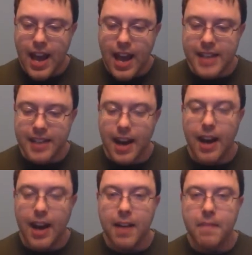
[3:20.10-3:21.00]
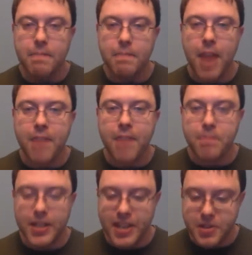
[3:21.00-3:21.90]
As a
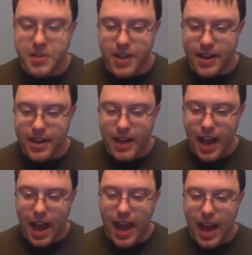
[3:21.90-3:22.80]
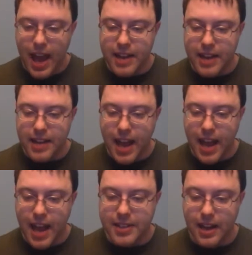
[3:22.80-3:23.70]
mathematician and
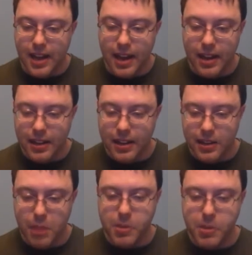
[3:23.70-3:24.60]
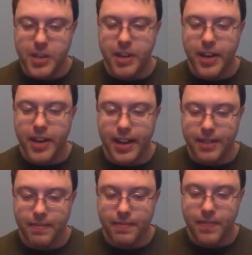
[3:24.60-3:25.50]
as a
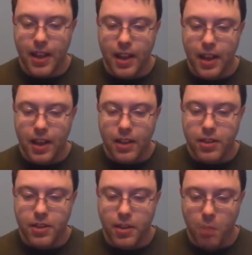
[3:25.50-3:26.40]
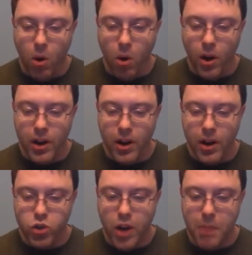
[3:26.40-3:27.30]
libertarian, the more
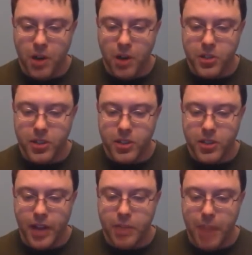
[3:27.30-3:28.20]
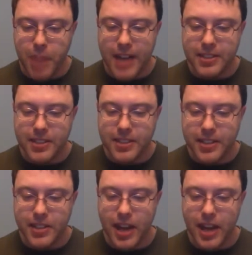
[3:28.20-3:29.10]
trademarks slash patents
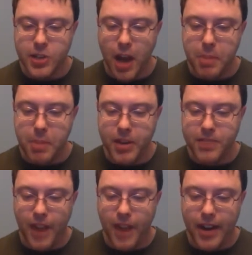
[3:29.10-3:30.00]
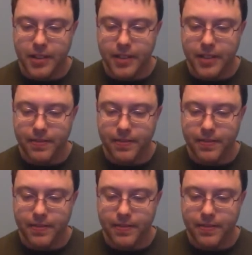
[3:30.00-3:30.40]
slash copyrights filed,